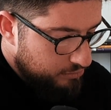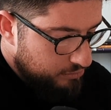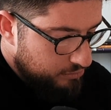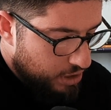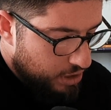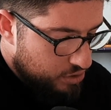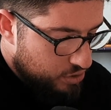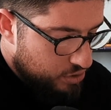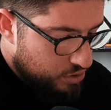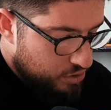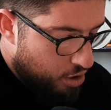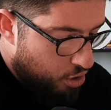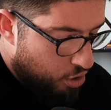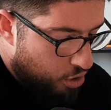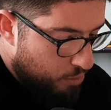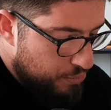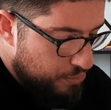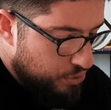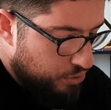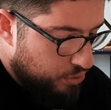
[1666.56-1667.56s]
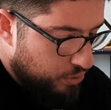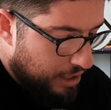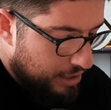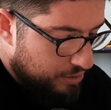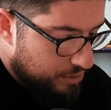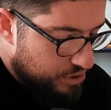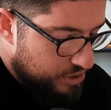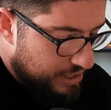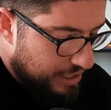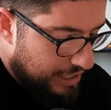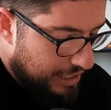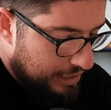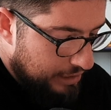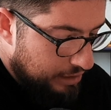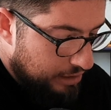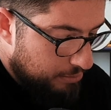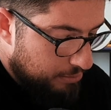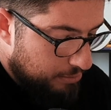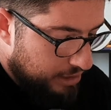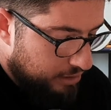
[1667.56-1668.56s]
So I hope you could understand a
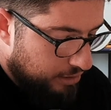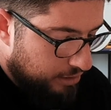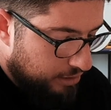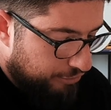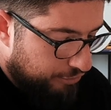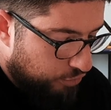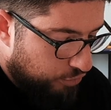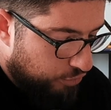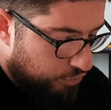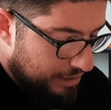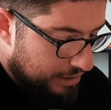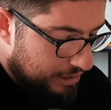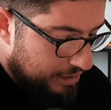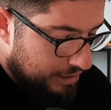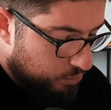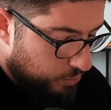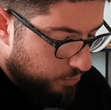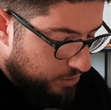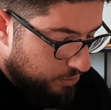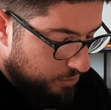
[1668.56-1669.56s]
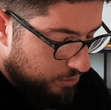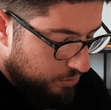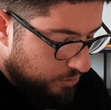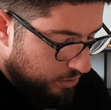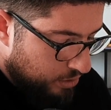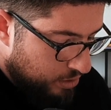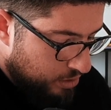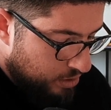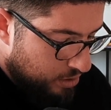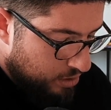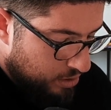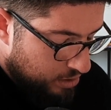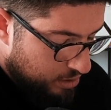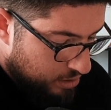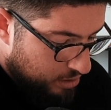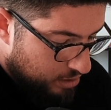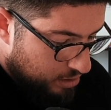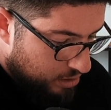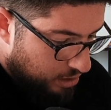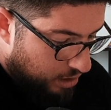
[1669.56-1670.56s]
little bit the format that we do
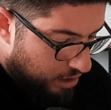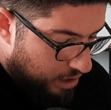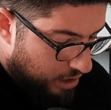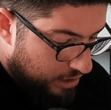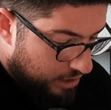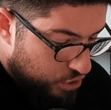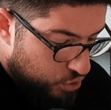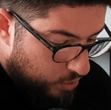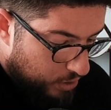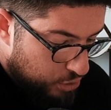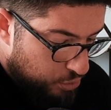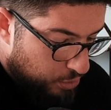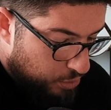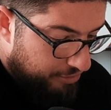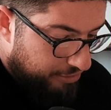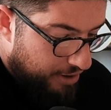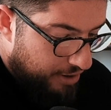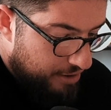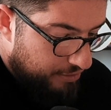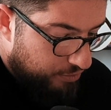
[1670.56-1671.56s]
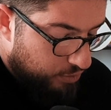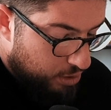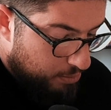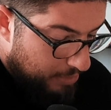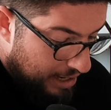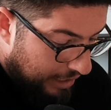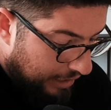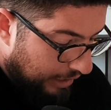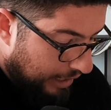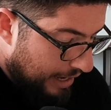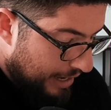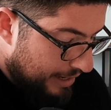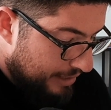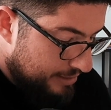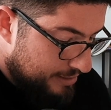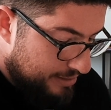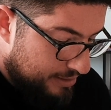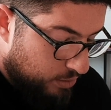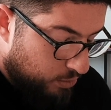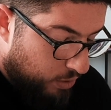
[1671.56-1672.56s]
in 2025 with my
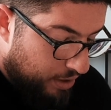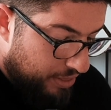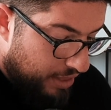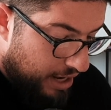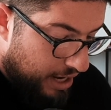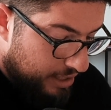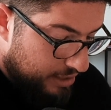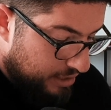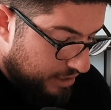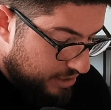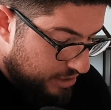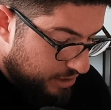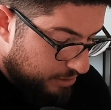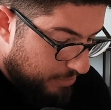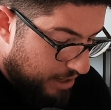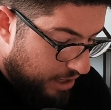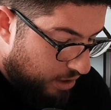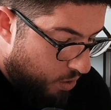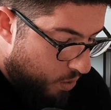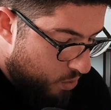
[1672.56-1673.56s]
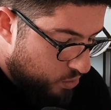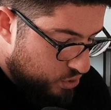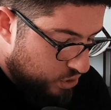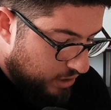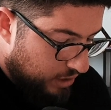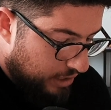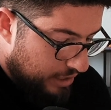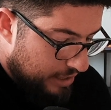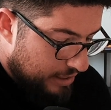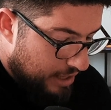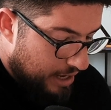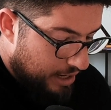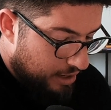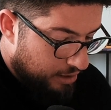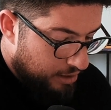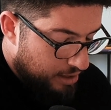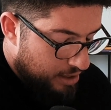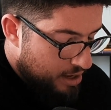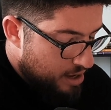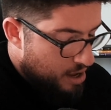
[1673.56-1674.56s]
clients, the one that I teach in my coaching, and then
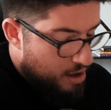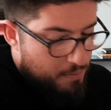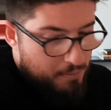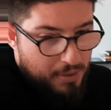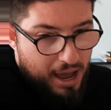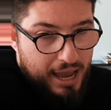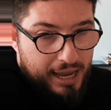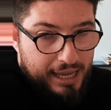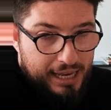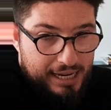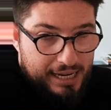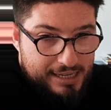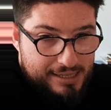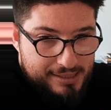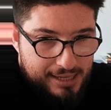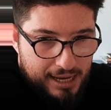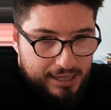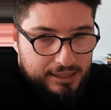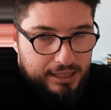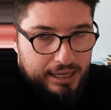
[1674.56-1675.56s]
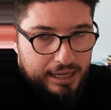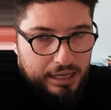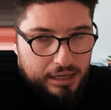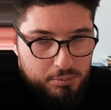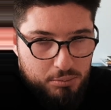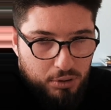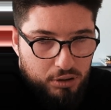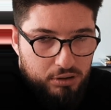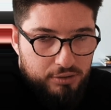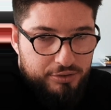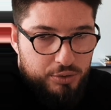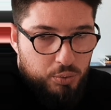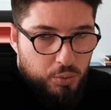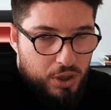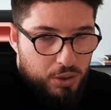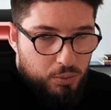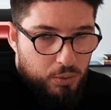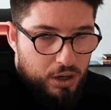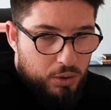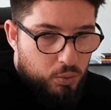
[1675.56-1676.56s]
I get inside, I get involved with
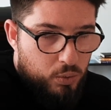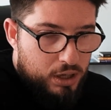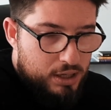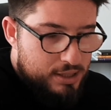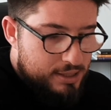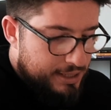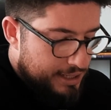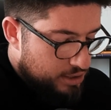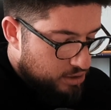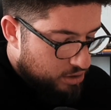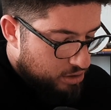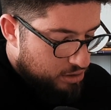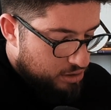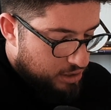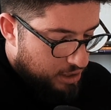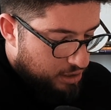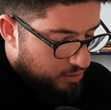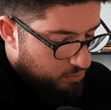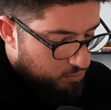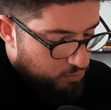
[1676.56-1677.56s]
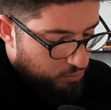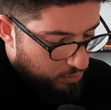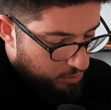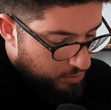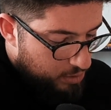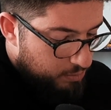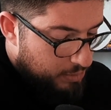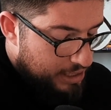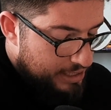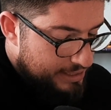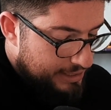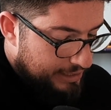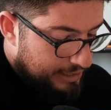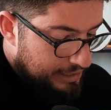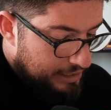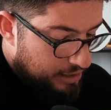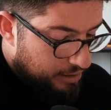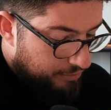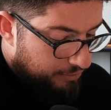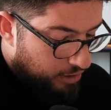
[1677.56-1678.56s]
one-on-one sessions, and we
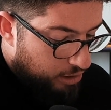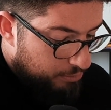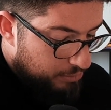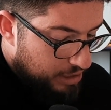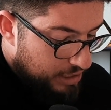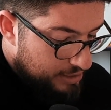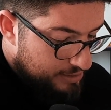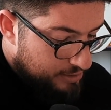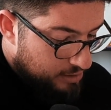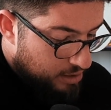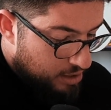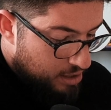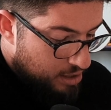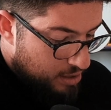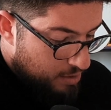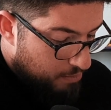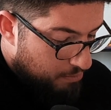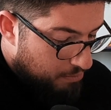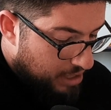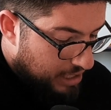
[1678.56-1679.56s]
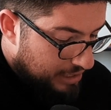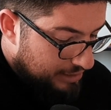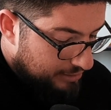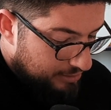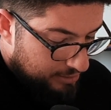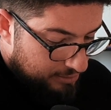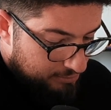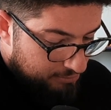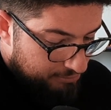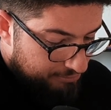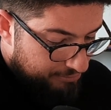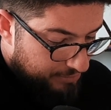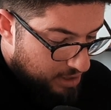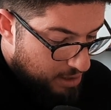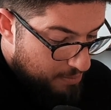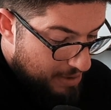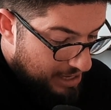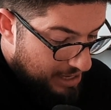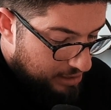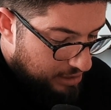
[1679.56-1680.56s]
basically develop this. But the
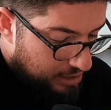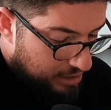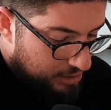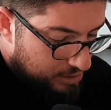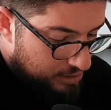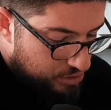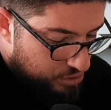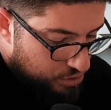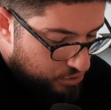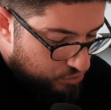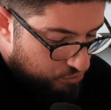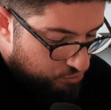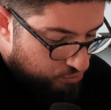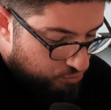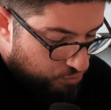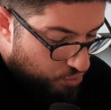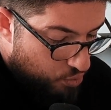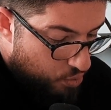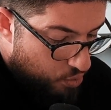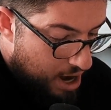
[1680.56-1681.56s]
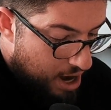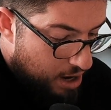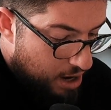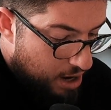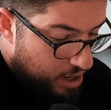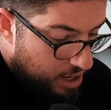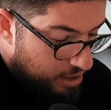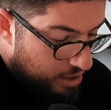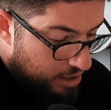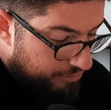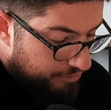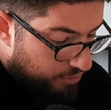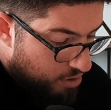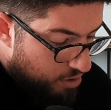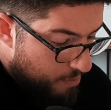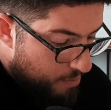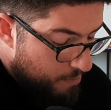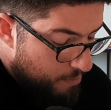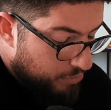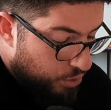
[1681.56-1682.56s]
main thing is just run away
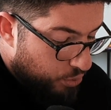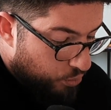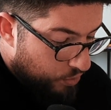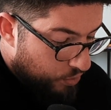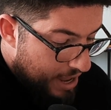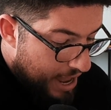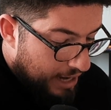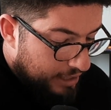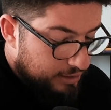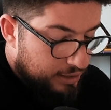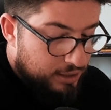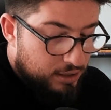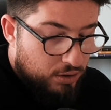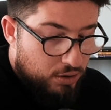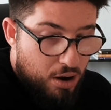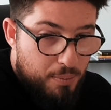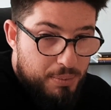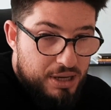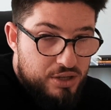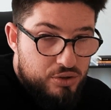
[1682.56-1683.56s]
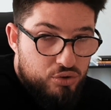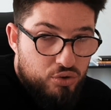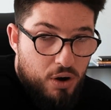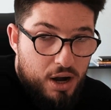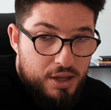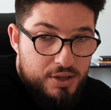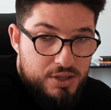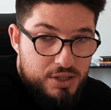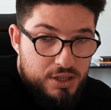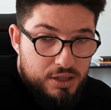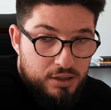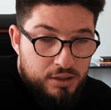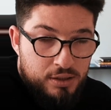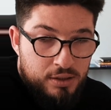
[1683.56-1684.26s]
from the react and copy strategy.